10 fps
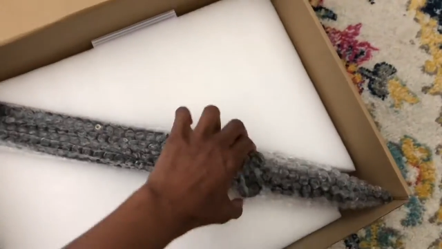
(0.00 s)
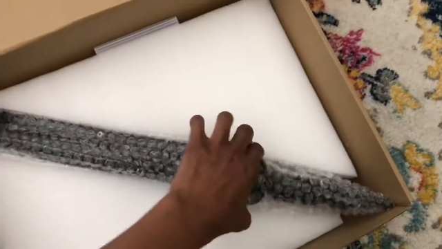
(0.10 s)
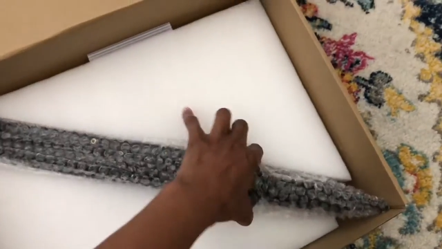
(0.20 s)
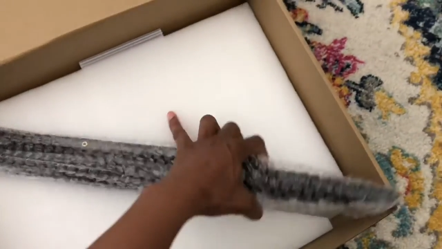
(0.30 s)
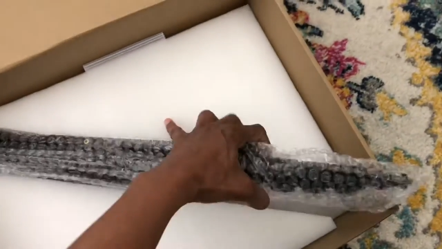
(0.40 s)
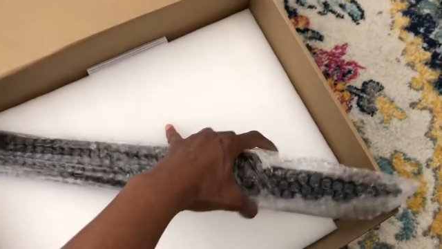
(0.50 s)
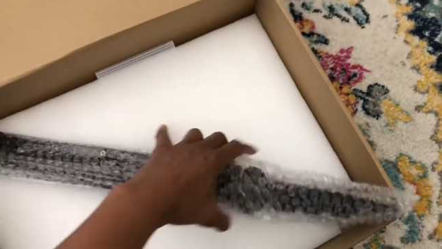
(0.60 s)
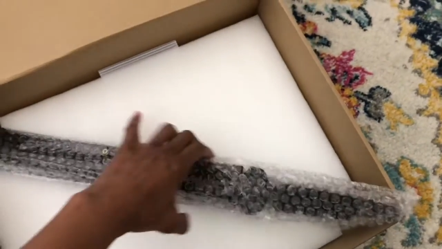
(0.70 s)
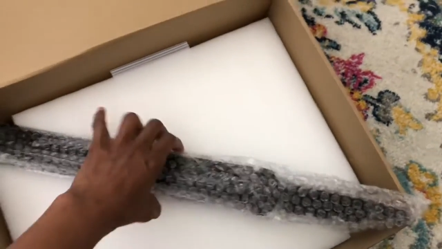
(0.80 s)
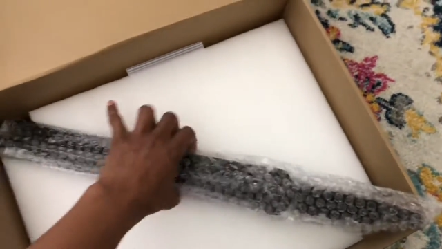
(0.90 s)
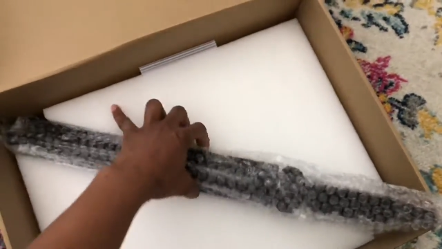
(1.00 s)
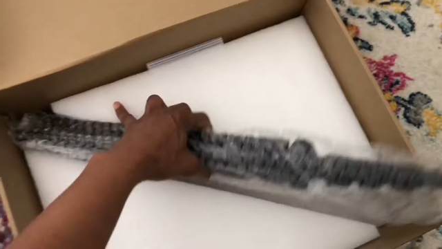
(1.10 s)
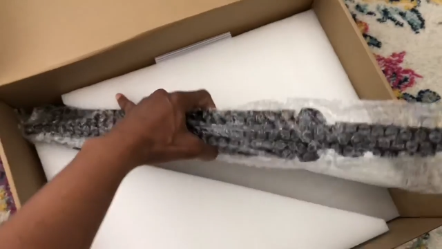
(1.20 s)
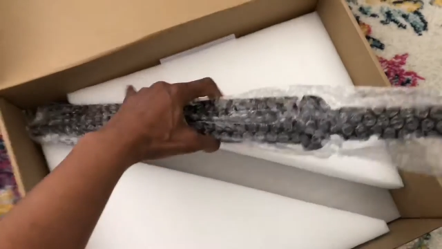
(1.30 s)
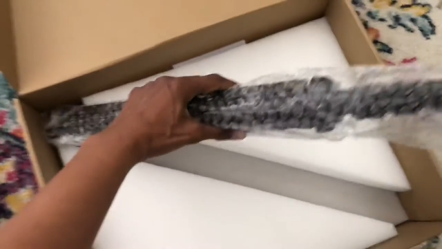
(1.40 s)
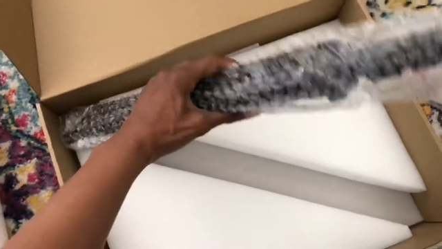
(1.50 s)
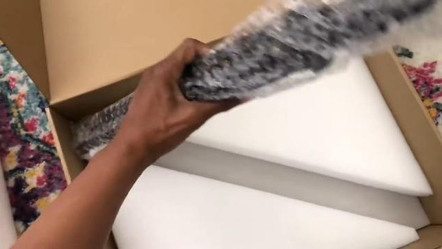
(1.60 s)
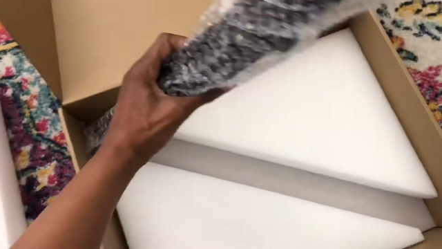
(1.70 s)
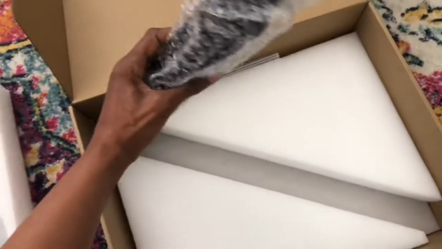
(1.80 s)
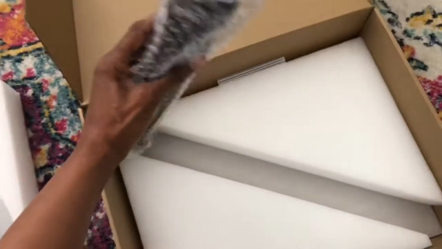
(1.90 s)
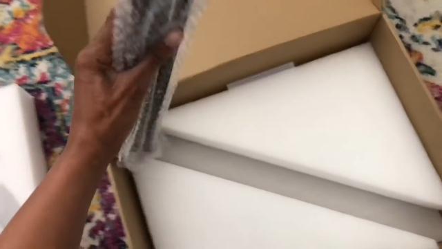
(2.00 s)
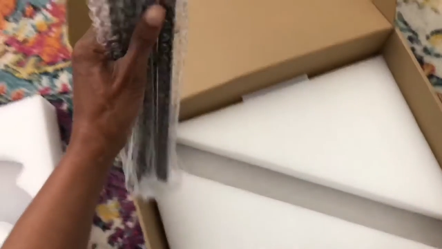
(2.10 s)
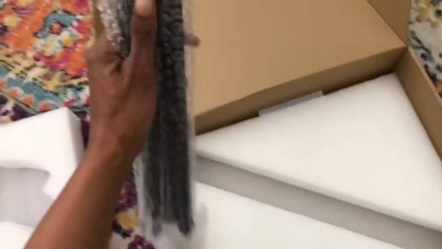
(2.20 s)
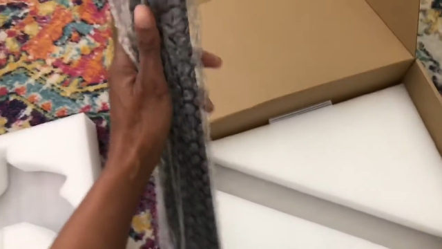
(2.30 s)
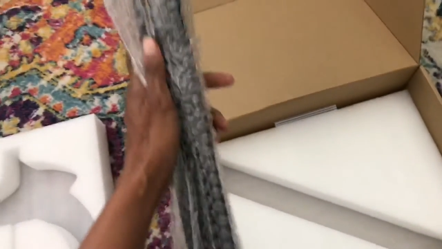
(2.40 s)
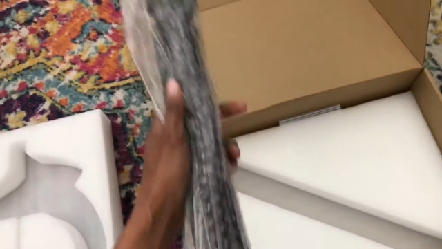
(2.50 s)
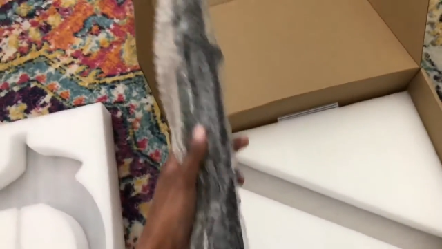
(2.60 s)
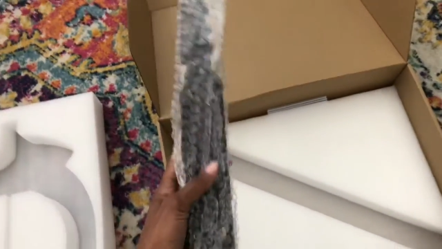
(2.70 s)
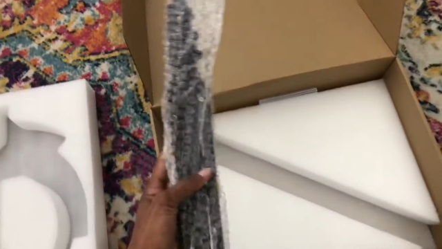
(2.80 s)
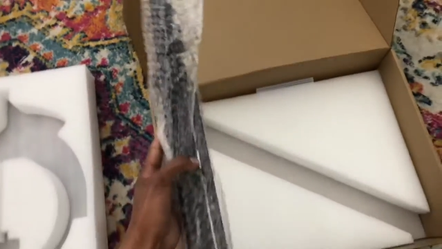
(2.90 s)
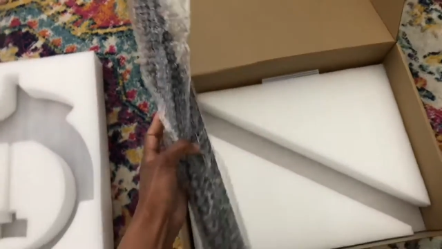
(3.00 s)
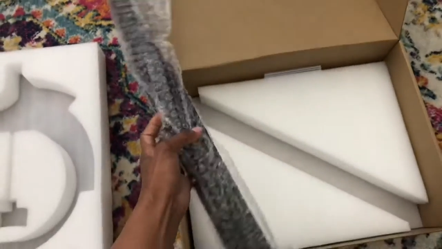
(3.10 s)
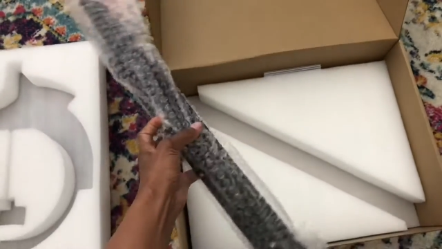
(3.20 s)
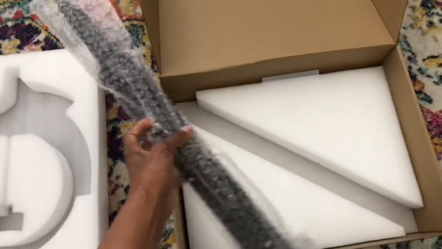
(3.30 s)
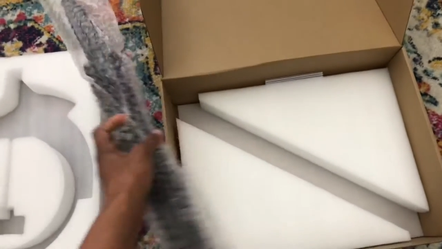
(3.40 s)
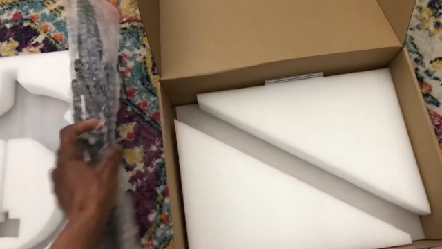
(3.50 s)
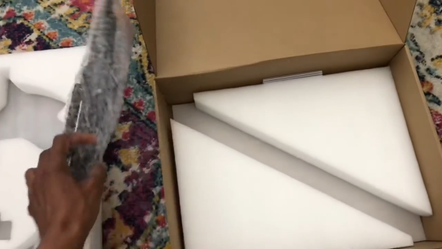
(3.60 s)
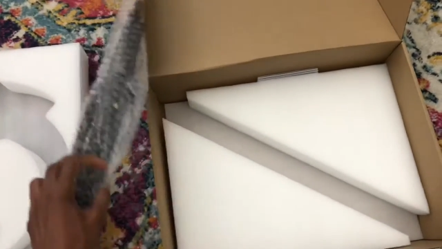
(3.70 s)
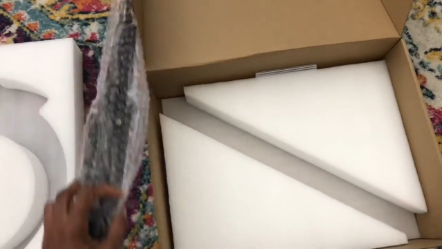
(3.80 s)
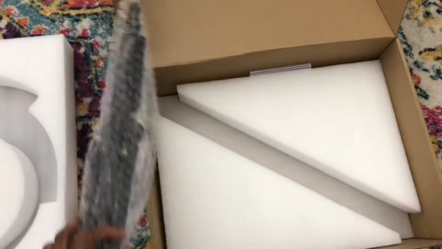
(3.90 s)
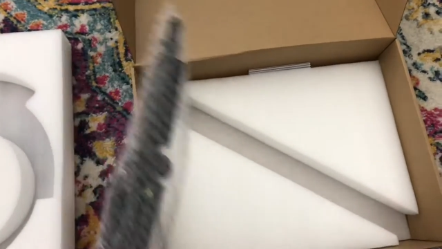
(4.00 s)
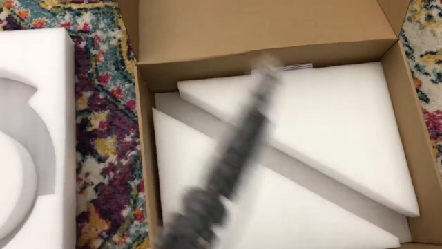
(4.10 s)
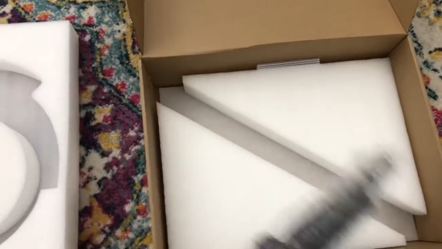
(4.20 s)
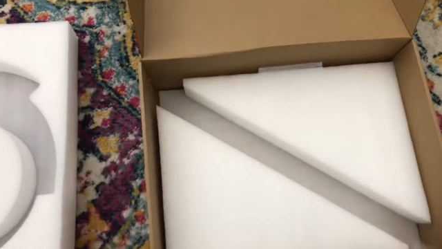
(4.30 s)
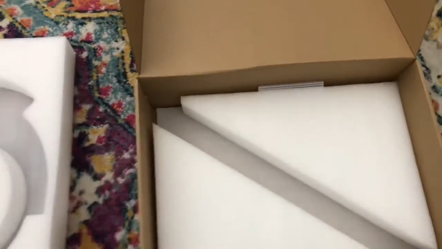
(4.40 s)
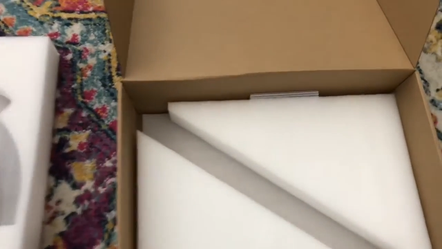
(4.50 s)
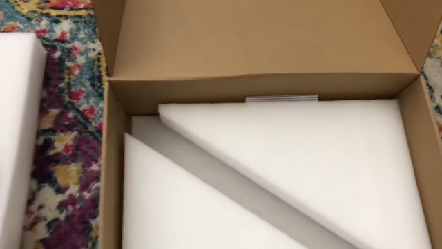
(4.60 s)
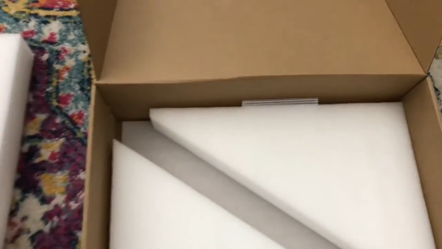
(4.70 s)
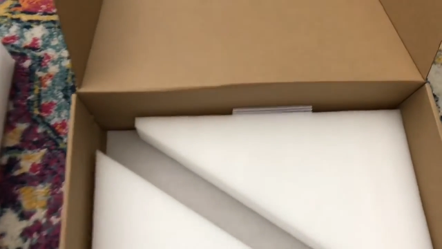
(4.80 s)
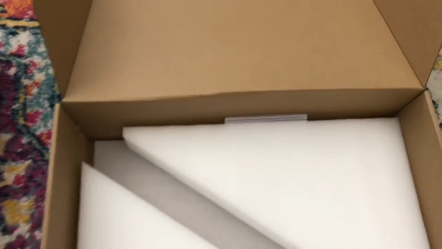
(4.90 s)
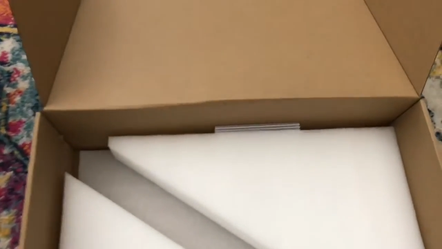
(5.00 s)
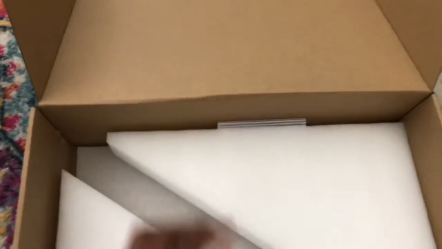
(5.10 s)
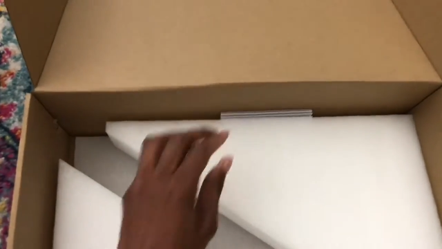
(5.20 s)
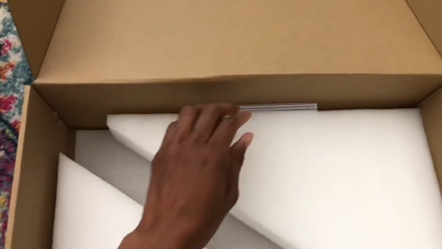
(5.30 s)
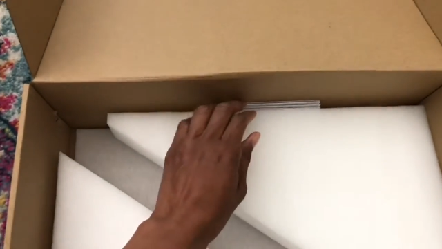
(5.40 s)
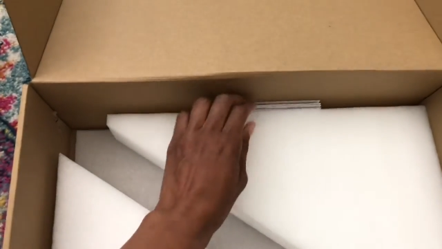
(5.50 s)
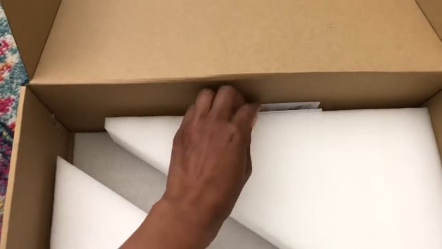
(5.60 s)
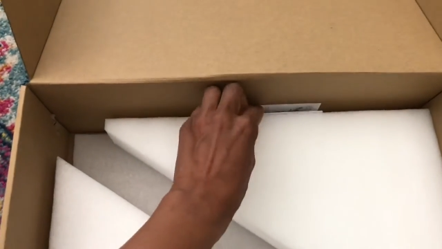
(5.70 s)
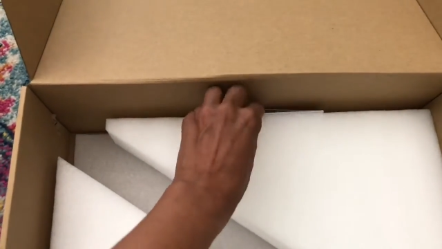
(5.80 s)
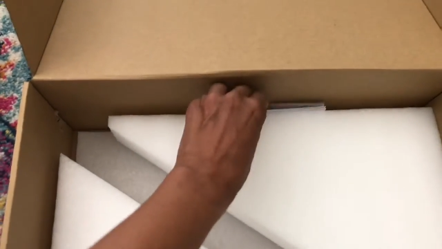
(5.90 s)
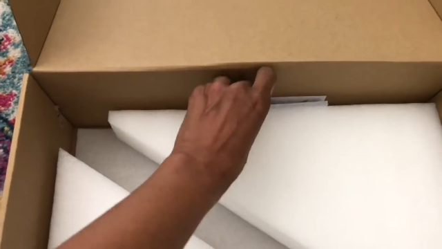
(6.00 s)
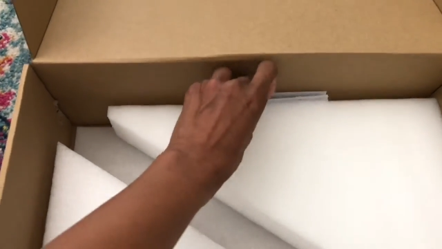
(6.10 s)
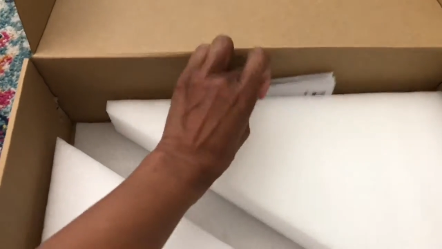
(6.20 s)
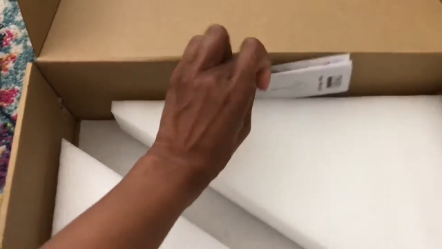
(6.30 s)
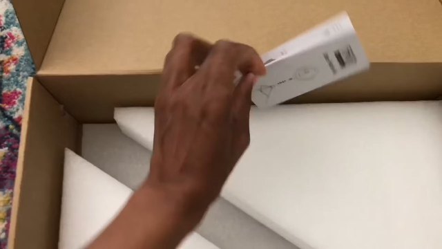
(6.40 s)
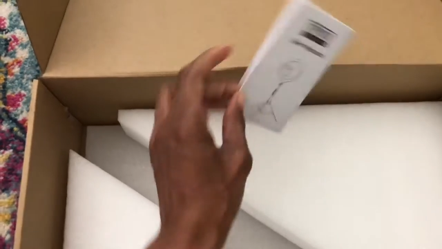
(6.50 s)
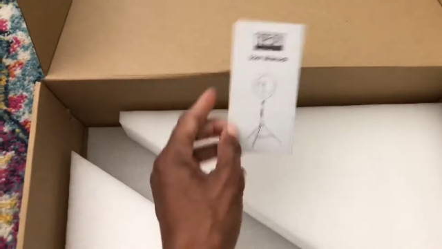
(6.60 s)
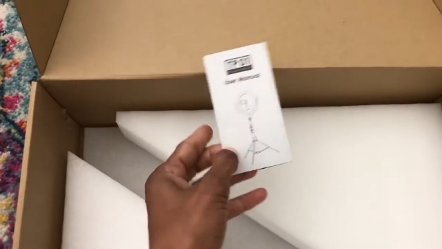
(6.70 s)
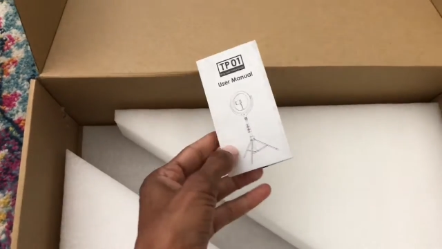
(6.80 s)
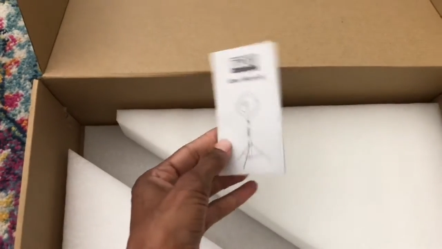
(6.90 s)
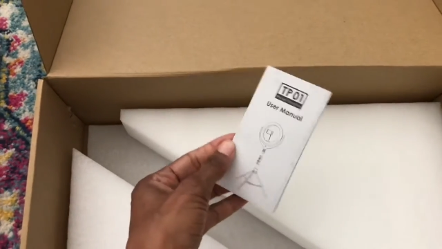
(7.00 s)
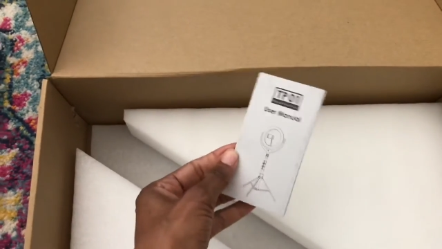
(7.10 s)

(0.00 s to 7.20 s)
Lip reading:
[unreadable: no face in view]